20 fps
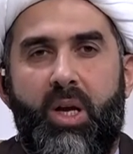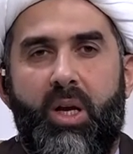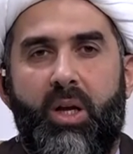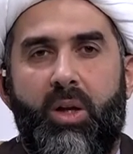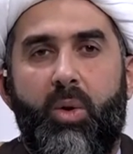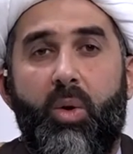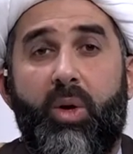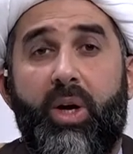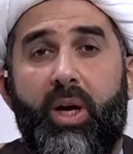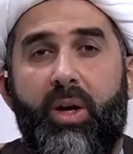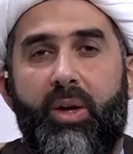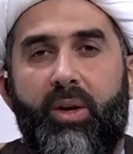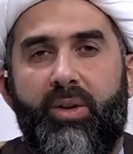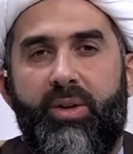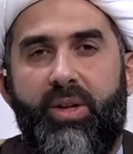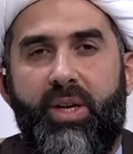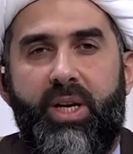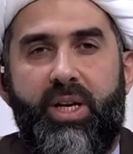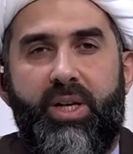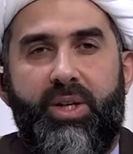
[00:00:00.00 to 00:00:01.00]
Look at
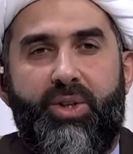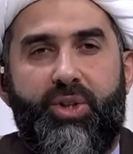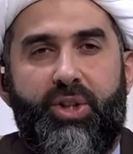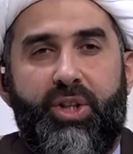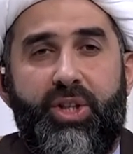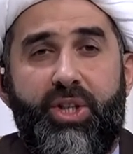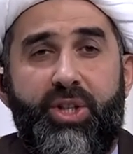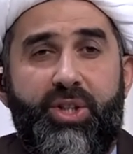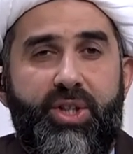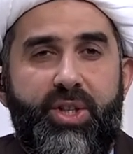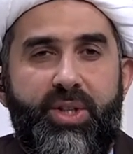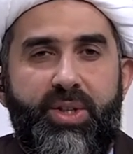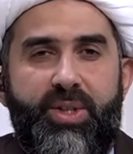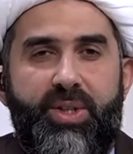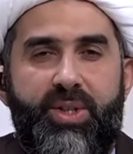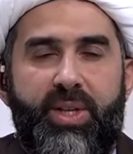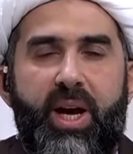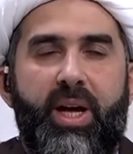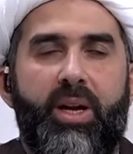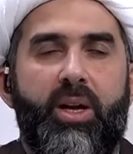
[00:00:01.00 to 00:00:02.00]
the traditions
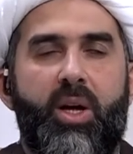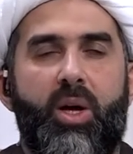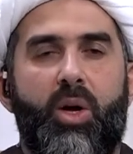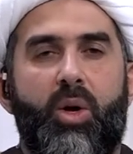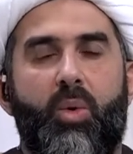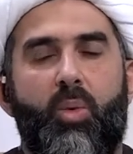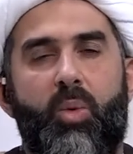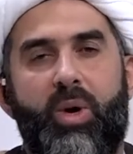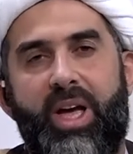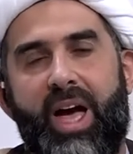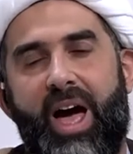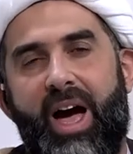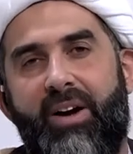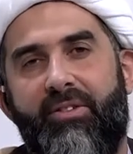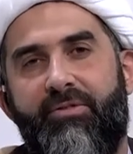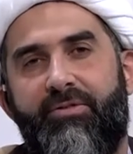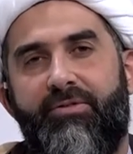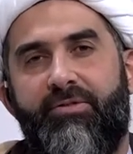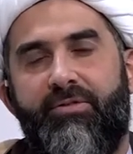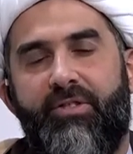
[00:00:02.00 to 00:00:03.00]
that we
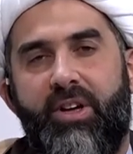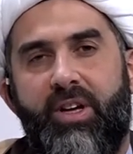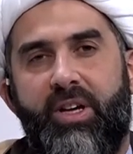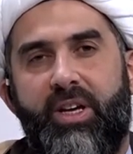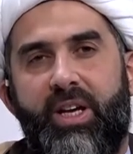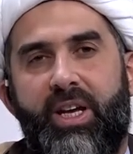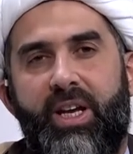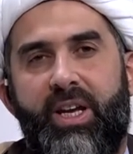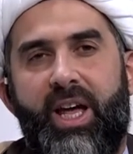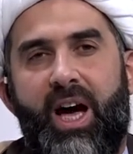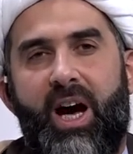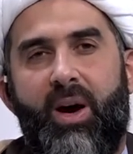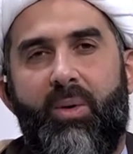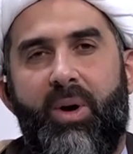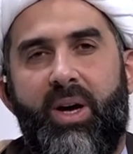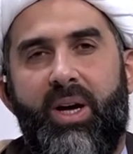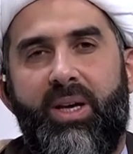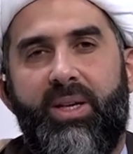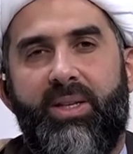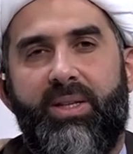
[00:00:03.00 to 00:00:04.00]
have in
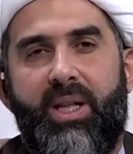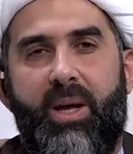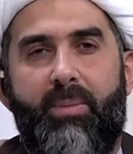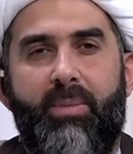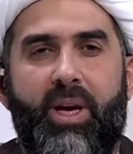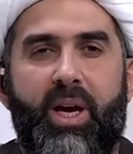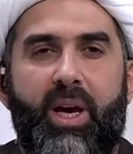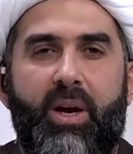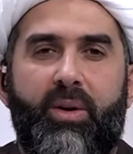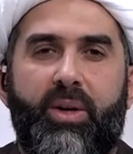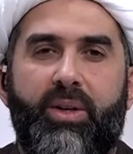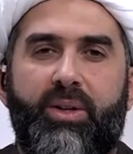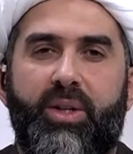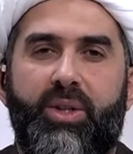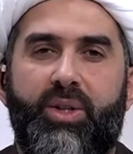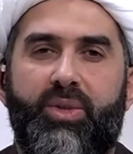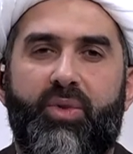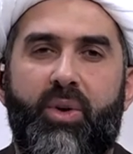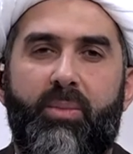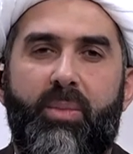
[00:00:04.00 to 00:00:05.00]
our Islamic
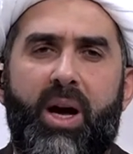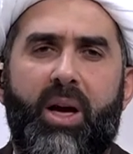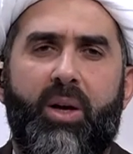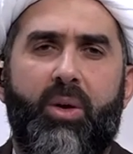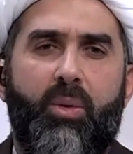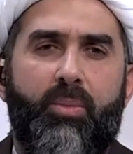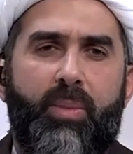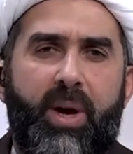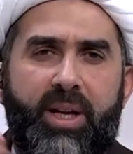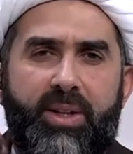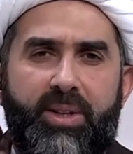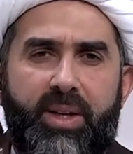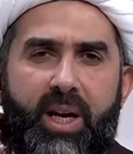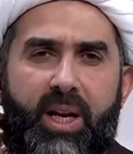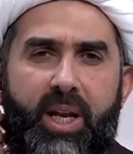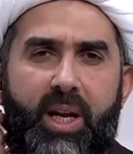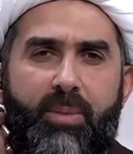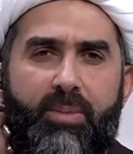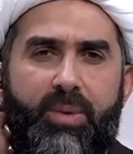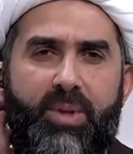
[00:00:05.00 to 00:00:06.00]
heritage from Ahlul Bayt
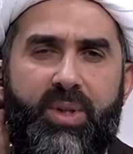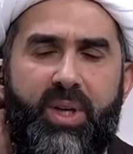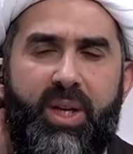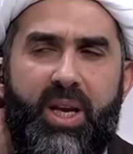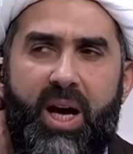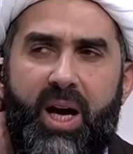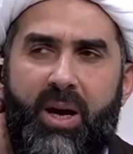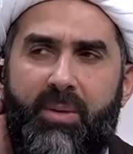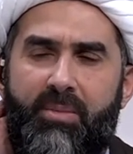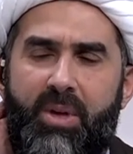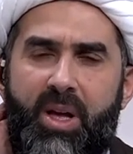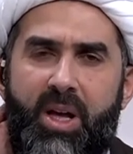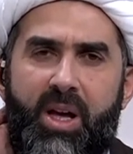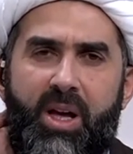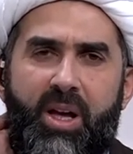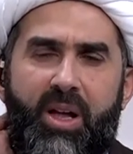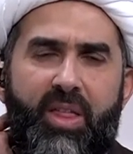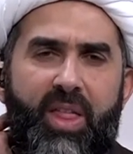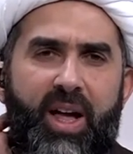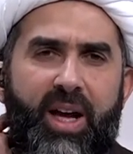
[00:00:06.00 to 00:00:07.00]
alayhimus salam
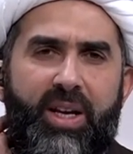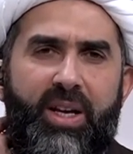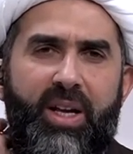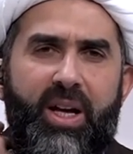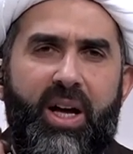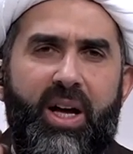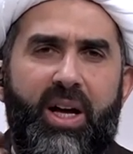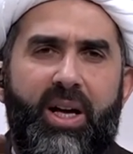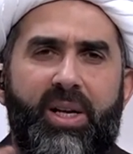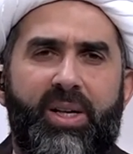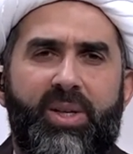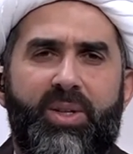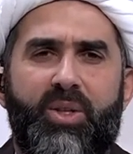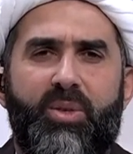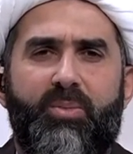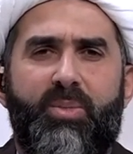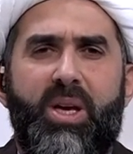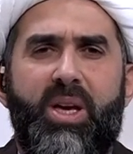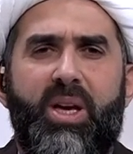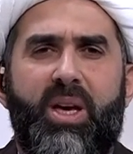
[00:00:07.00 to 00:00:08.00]
that uh,
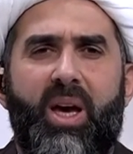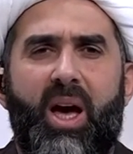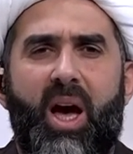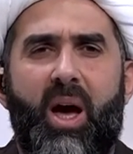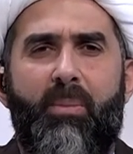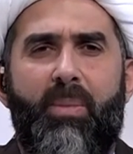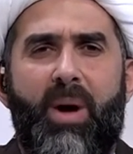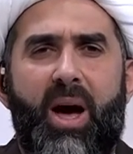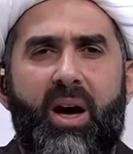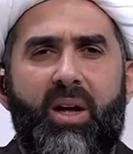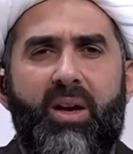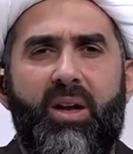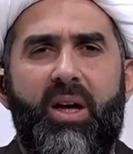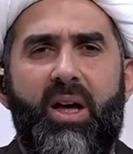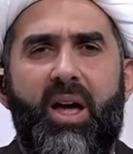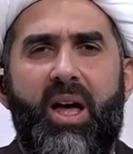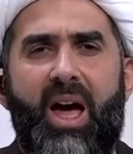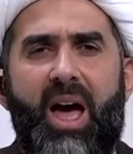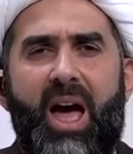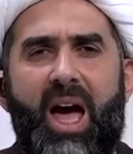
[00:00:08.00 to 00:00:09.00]
speak about
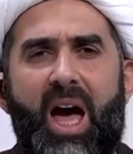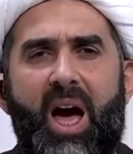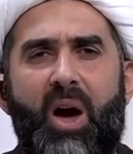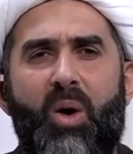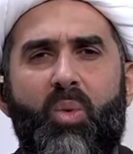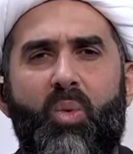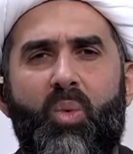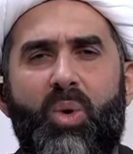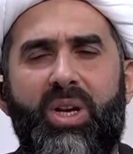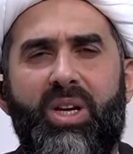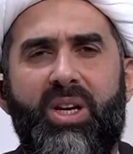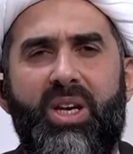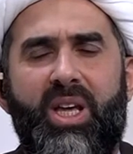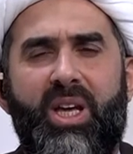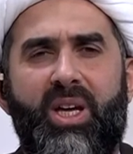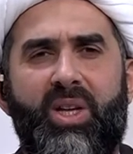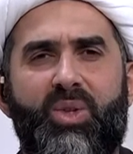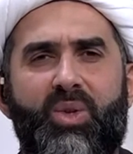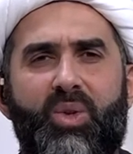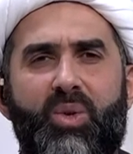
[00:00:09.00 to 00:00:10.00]
how we
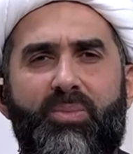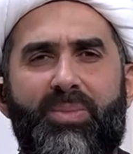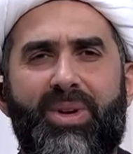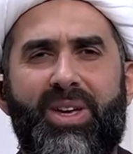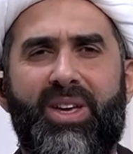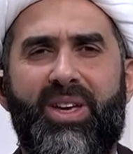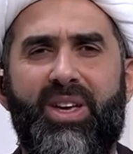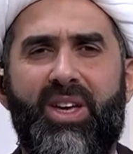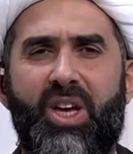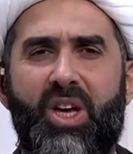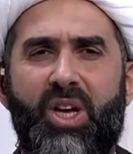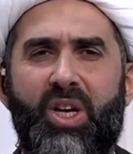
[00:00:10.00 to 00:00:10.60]
need to be